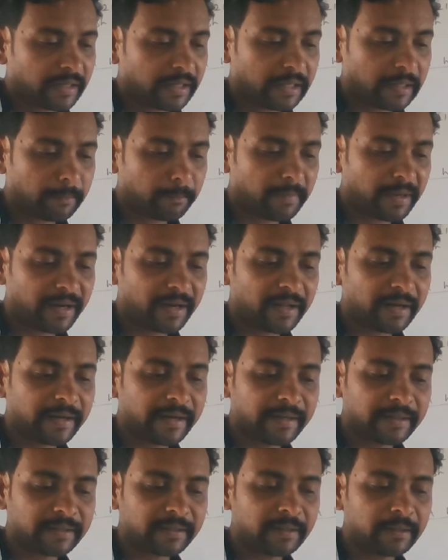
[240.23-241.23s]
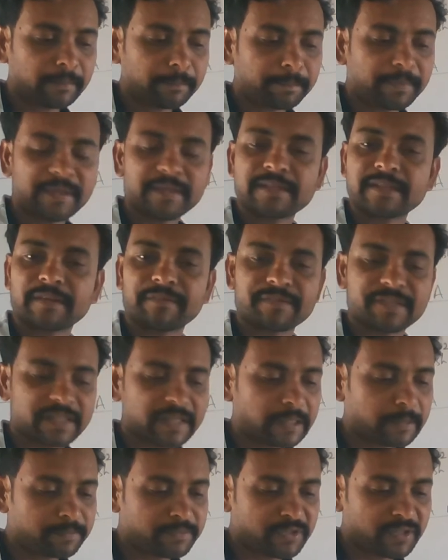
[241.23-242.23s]
He made a little piece of
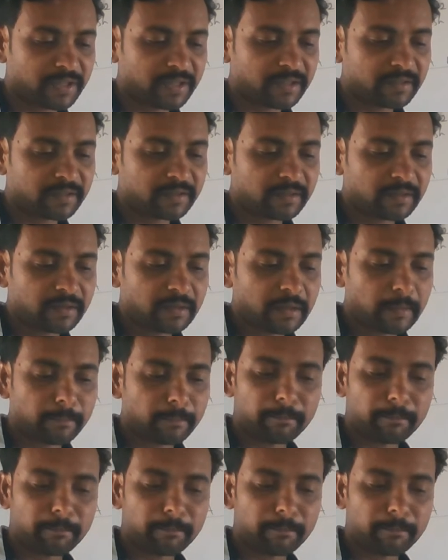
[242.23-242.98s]
sculpture,